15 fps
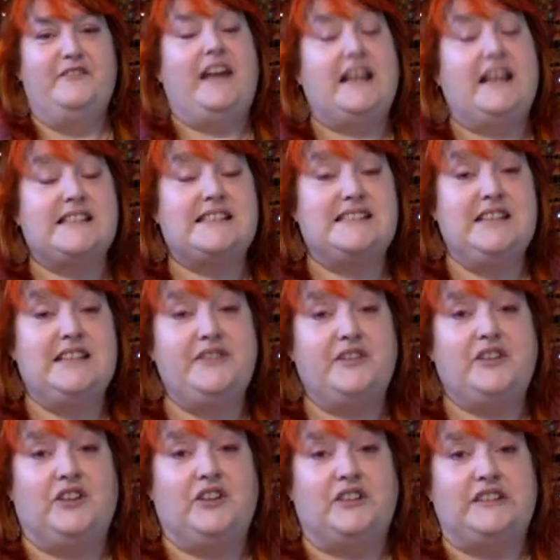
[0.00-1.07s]
It's
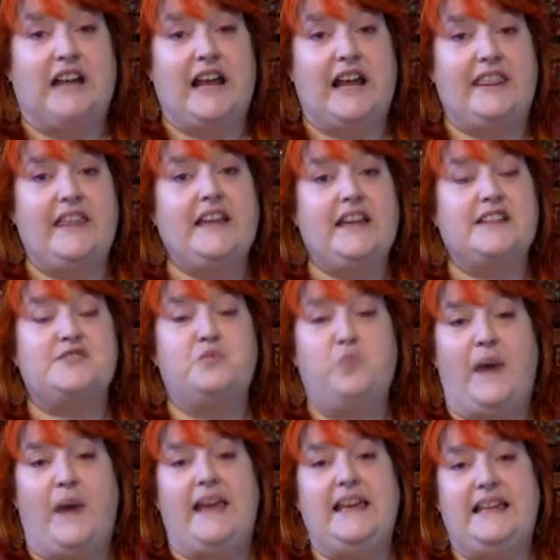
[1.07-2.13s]
difficult. I think it's
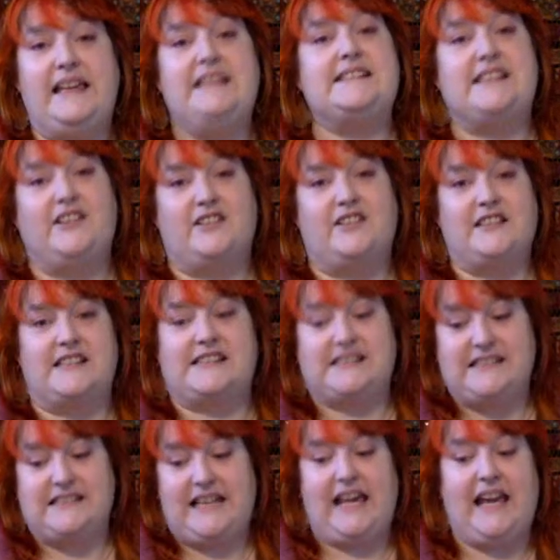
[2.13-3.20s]
way easier to
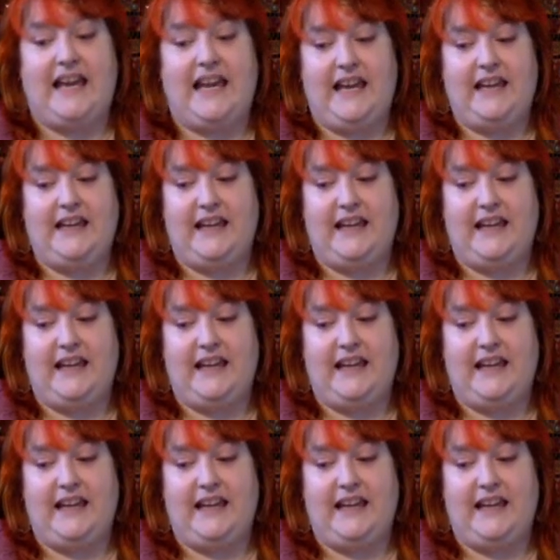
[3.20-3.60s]
stay